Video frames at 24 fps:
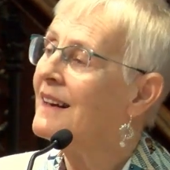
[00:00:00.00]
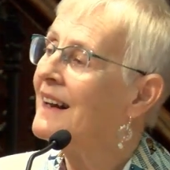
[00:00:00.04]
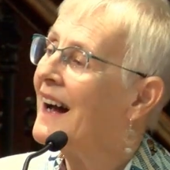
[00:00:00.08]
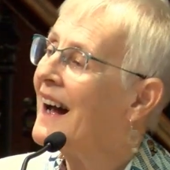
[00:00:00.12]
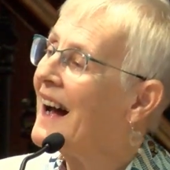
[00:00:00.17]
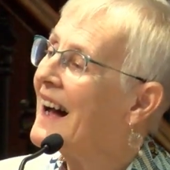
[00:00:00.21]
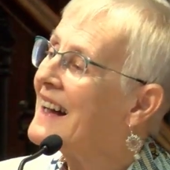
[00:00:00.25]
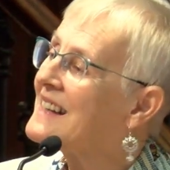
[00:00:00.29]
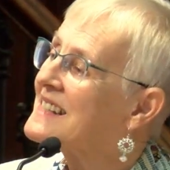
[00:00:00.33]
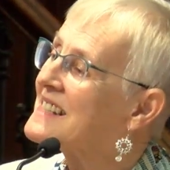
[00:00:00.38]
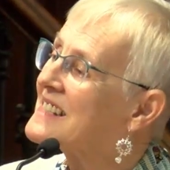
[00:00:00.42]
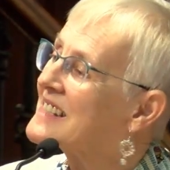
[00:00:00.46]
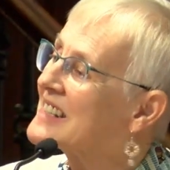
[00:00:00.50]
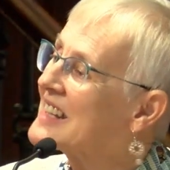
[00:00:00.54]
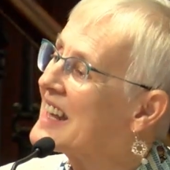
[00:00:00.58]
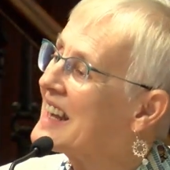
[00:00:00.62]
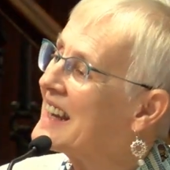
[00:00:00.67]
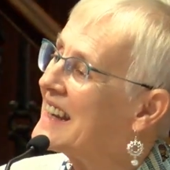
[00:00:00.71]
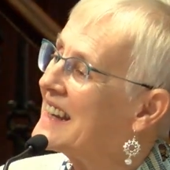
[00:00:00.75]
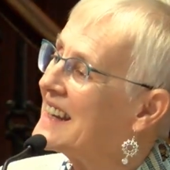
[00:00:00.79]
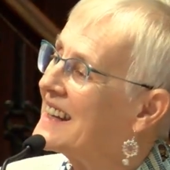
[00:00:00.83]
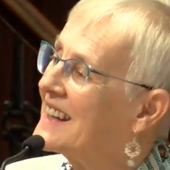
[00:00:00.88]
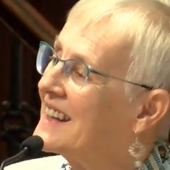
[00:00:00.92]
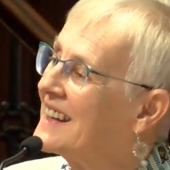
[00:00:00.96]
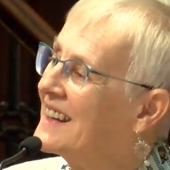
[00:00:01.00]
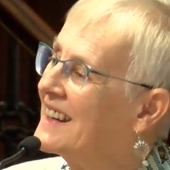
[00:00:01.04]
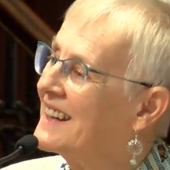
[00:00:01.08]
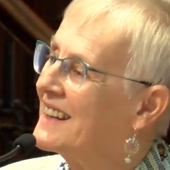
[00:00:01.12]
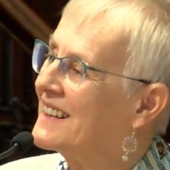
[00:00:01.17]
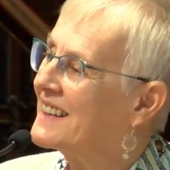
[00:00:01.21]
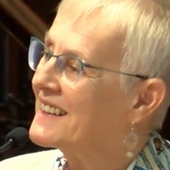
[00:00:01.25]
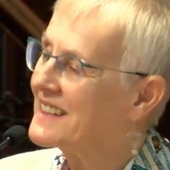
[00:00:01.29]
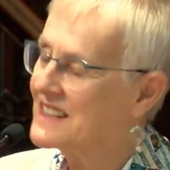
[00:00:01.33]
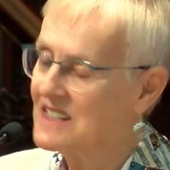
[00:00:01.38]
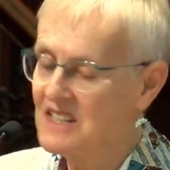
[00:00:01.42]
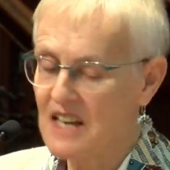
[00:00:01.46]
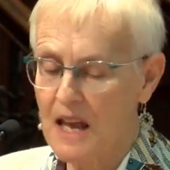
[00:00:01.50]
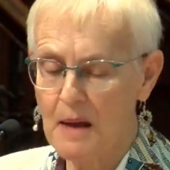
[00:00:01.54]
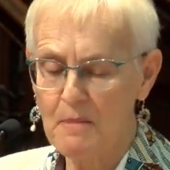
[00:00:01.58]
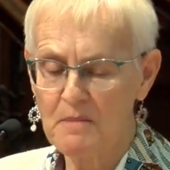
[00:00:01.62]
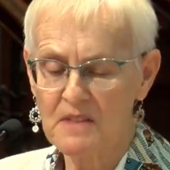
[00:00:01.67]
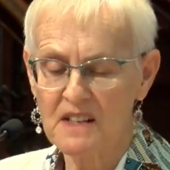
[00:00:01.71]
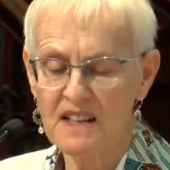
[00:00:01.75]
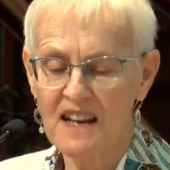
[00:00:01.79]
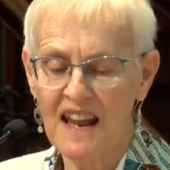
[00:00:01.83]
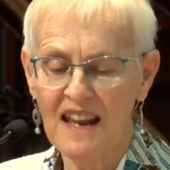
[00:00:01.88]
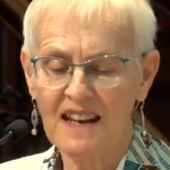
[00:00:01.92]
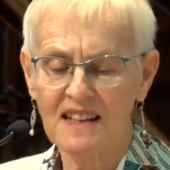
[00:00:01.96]
As the condemned
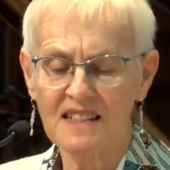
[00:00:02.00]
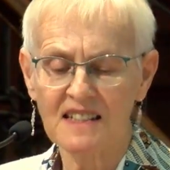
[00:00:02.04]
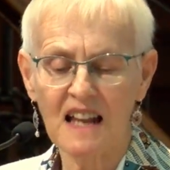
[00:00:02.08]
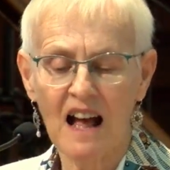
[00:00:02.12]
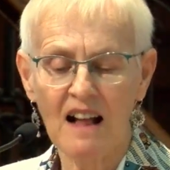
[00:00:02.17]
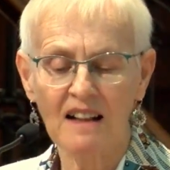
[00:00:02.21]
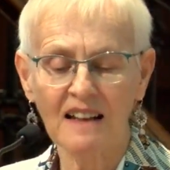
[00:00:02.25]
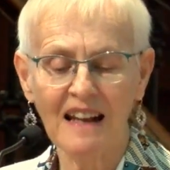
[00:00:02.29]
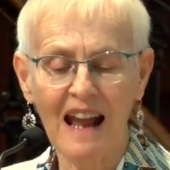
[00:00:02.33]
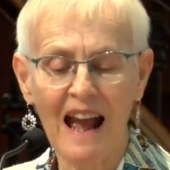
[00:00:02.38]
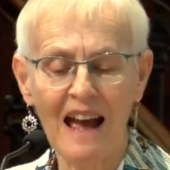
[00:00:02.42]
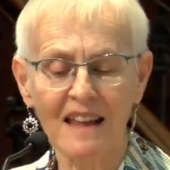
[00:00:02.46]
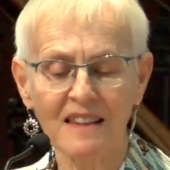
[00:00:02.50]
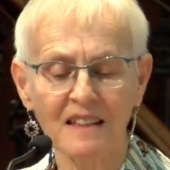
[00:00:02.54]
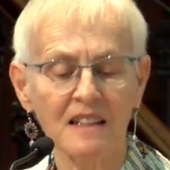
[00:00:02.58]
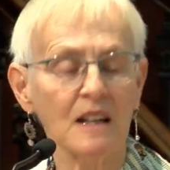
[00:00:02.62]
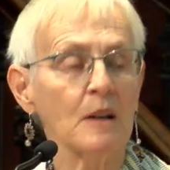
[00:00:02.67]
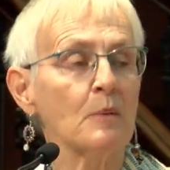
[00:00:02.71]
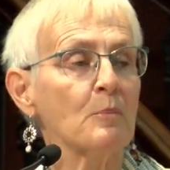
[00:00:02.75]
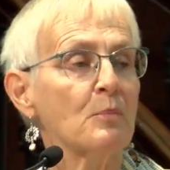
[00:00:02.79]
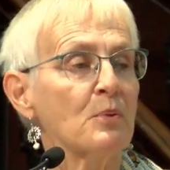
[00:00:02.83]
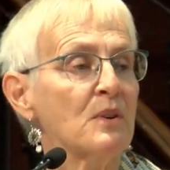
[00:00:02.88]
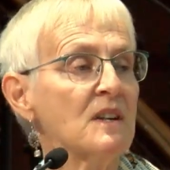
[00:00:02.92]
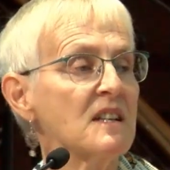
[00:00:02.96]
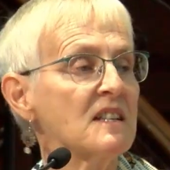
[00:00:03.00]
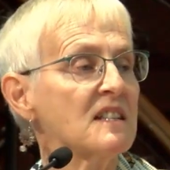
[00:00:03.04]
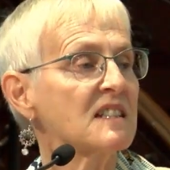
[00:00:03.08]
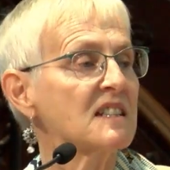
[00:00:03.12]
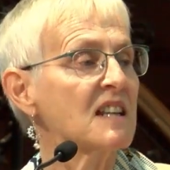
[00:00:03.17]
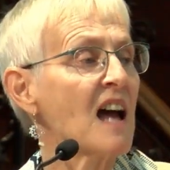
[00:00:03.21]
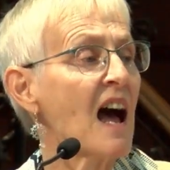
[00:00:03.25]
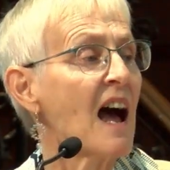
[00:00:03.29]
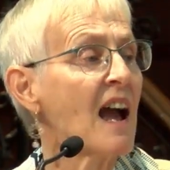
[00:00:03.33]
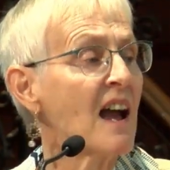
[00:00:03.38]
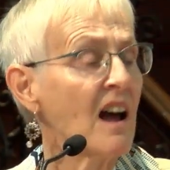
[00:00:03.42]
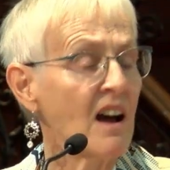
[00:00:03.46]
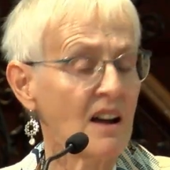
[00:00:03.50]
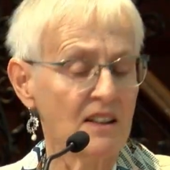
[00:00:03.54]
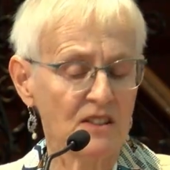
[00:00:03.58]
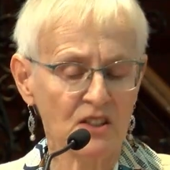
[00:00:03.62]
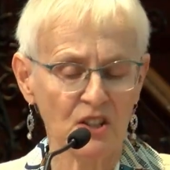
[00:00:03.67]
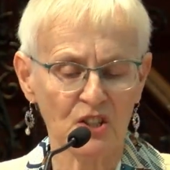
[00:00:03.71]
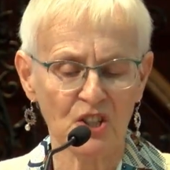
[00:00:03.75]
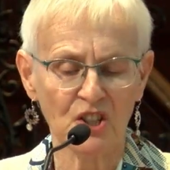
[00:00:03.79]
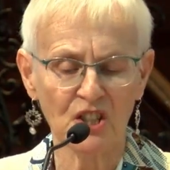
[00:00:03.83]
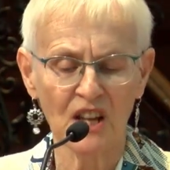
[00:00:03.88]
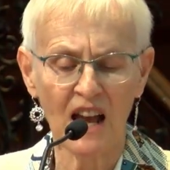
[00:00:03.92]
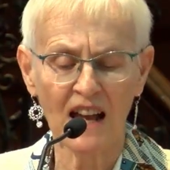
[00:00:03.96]
and exiled Catholic priest Teilhard de
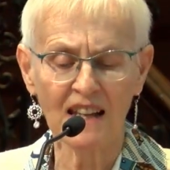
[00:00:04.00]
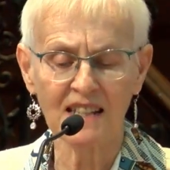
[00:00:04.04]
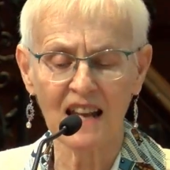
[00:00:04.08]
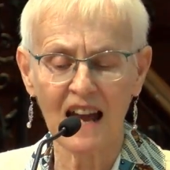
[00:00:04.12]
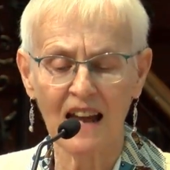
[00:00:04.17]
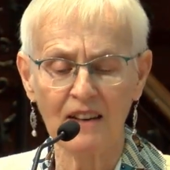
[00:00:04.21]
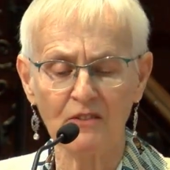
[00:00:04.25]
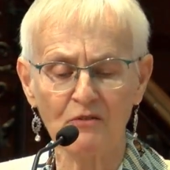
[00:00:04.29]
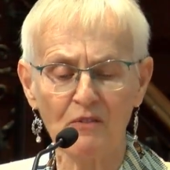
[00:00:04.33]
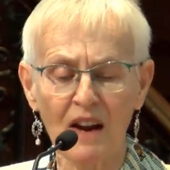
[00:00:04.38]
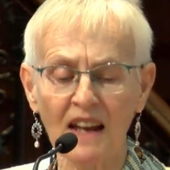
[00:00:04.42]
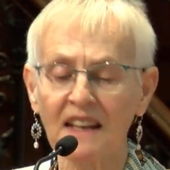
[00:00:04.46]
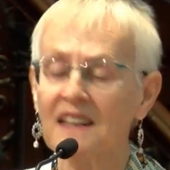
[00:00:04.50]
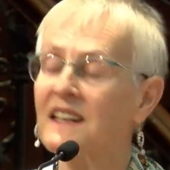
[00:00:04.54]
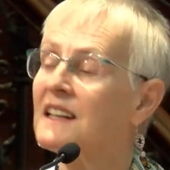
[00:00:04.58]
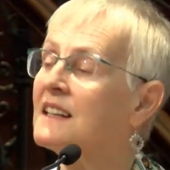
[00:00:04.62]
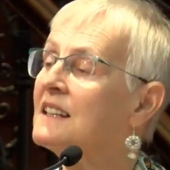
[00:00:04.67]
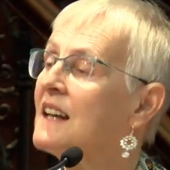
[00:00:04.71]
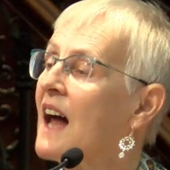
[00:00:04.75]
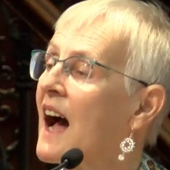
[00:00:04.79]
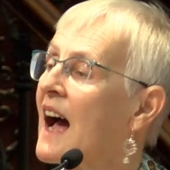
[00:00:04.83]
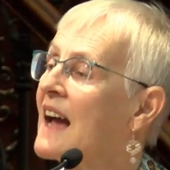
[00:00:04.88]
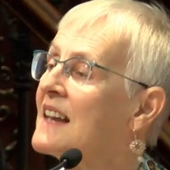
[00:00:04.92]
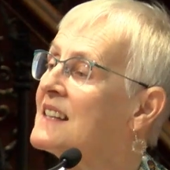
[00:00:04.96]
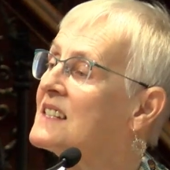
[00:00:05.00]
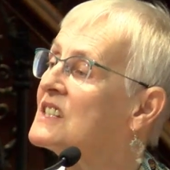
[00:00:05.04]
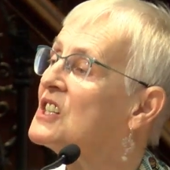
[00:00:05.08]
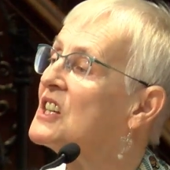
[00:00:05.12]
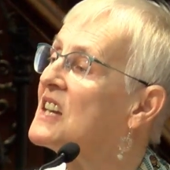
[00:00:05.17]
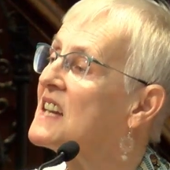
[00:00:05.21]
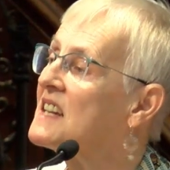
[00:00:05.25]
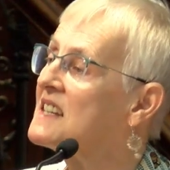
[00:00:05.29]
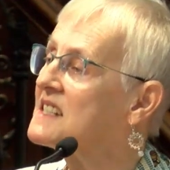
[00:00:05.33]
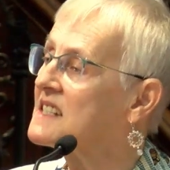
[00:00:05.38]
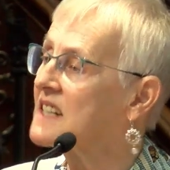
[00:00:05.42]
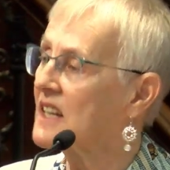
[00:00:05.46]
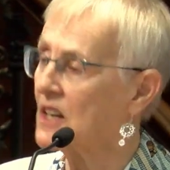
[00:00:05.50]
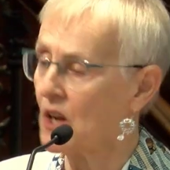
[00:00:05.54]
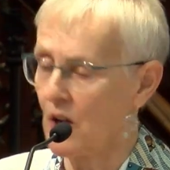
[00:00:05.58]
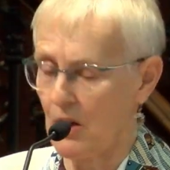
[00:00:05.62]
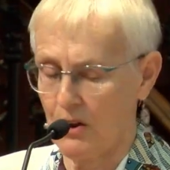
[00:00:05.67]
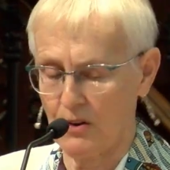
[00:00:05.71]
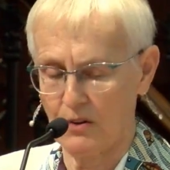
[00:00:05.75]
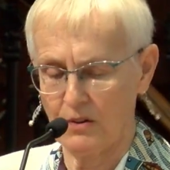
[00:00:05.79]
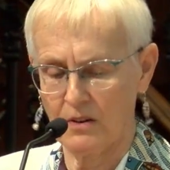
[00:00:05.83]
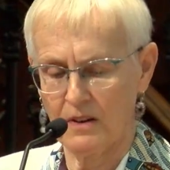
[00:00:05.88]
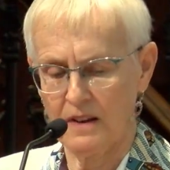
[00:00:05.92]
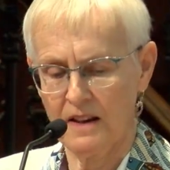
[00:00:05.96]
Chardin recognized years ago,